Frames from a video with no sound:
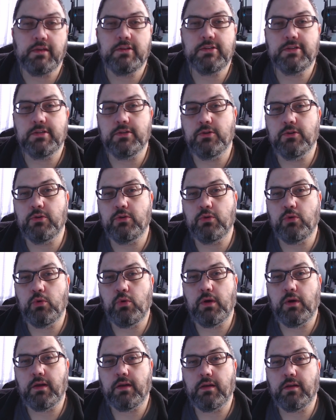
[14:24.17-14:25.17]

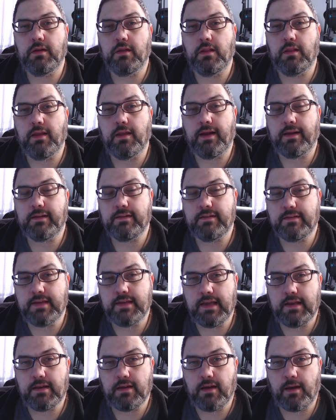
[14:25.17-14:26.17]
to collect
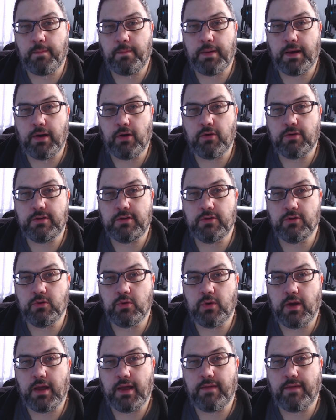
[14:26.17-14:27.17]
data about
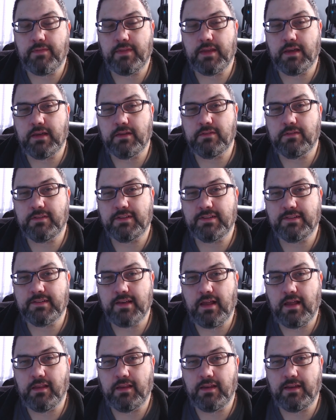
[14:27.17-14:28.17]
you and then
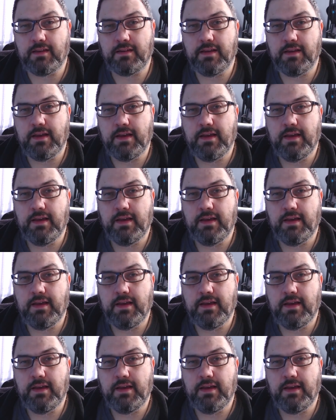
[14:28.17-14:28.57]
sell it.